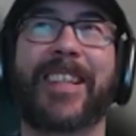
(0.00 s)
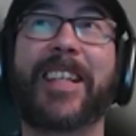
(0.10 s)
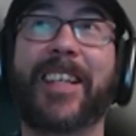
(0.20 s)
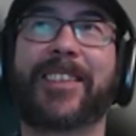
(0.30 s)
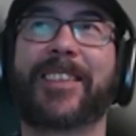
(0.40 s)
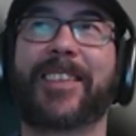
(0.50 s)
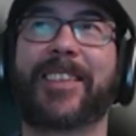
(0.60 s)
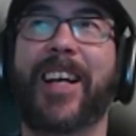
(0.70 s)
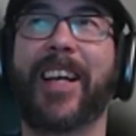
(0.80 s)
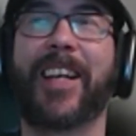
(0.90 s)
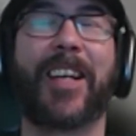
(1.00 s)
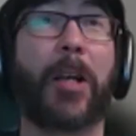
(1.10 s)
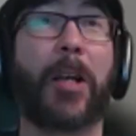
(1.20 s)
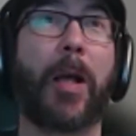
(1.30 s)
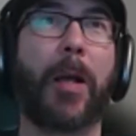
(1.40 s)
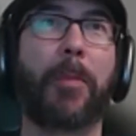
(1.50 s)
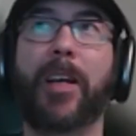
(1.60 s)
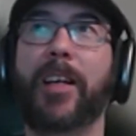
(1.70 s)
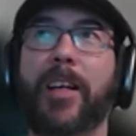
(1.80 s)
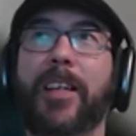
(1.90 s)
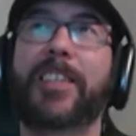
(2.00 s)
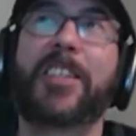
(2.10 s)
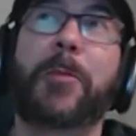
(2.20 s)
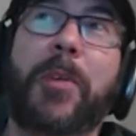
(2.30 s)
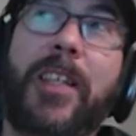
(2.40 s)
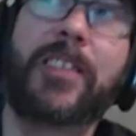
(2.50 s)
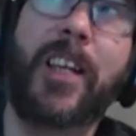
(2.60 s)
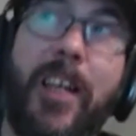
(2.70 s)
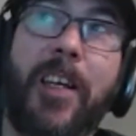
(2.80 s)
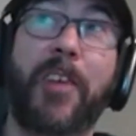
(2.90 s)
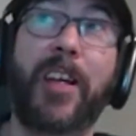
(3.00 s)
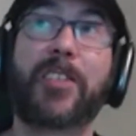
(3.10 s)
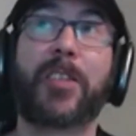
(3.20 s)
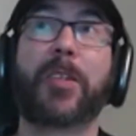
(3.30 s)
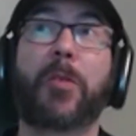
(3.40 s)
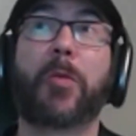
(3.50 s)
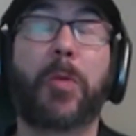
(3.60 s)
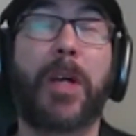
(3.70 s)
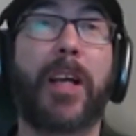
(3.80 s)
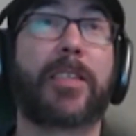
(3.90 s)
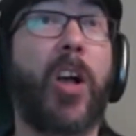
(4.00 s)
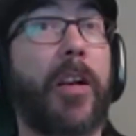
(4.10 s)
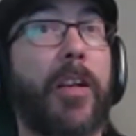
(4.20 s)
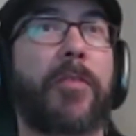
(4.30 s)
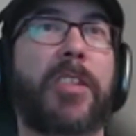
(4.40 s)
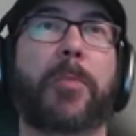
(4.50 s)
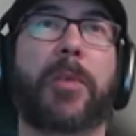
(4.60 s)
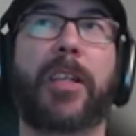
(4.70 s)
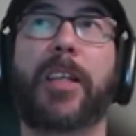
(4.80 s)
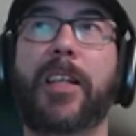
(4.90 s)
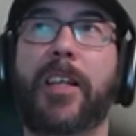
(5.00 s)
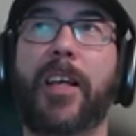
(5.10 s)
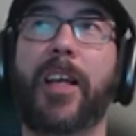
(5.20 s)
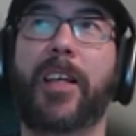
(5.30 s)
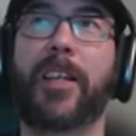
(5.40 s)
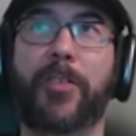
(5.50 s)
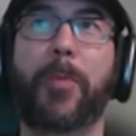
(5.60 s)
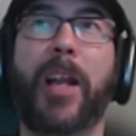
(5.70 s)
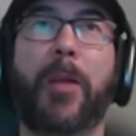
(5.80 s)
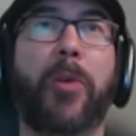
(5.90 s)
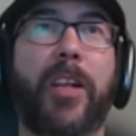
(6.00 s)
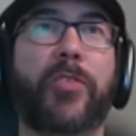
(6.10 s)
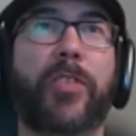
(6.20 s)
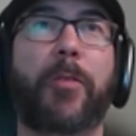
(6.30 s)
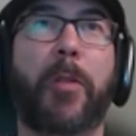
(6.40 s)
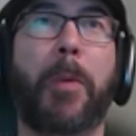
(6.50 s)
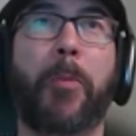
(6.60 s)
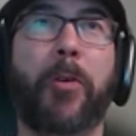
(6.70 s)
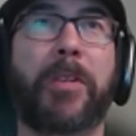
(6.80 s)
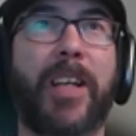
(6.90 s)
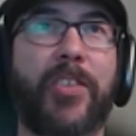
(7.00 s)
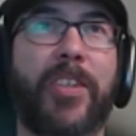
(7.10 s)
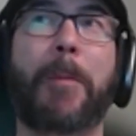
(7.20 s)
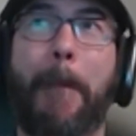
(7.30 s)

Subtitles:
Yes, I'm an accessibility advisor who has a cognitive disability, traumatic brain injury with memory retention.